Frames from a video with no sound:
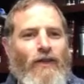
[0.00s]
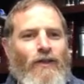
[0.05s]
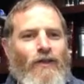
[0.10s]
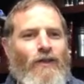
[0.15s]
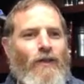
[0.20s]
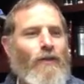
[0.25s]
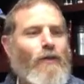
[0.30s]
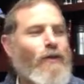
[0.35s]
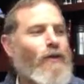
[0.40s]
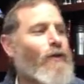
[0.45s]

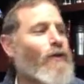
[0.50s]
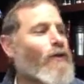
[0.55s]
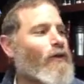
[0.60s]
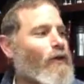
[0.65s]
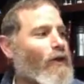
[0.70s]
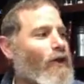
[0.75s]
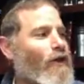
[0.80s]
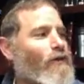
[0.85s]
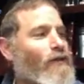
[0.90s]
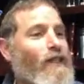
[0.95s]
someone who
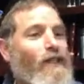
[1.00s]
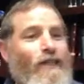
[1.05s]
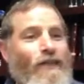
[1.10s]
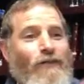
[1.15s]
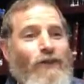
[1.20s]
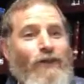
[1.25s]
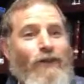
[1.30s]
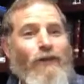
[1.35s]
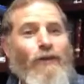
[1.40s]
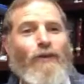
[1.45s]
loves
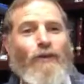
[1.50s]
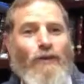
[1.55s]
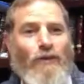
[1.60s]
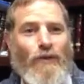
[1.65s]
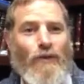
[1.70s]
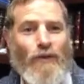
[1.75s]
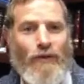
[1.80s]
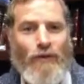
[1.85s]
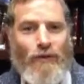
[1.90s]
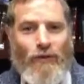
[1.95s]
giving the
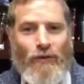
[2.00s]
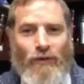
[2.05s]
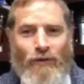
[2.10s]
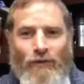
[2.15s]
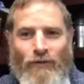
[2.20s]
rebuke.